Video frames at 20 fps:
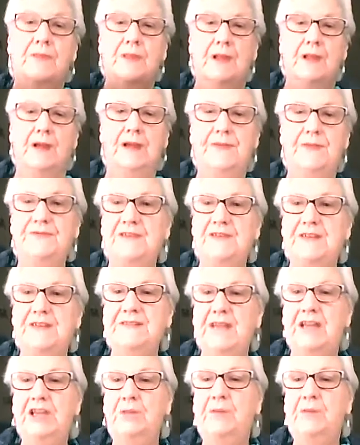if there's
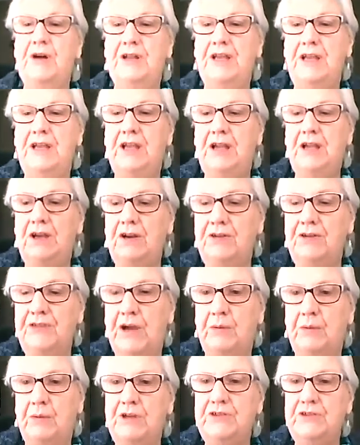anybody here
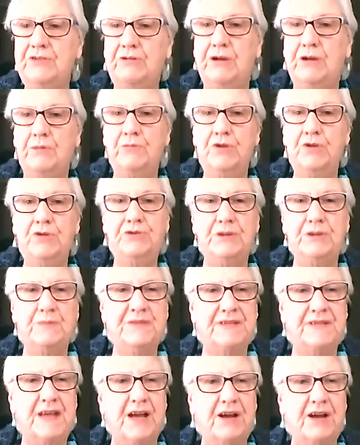that wants to unmute
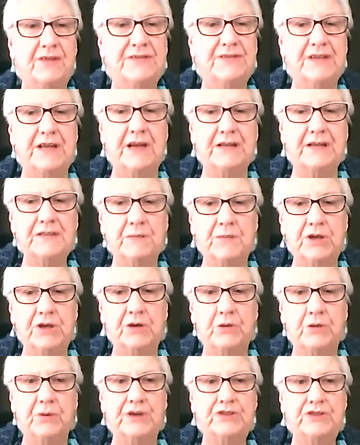themselves and ask me a
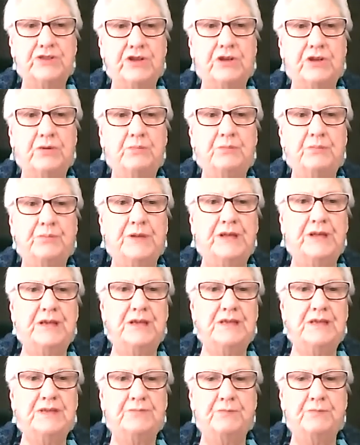question,
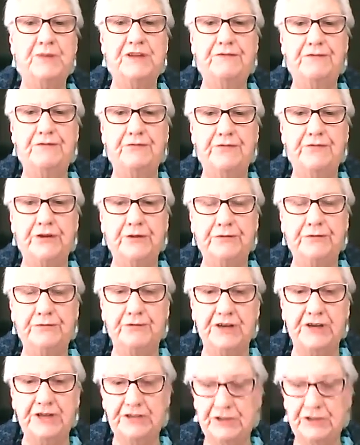please feel free to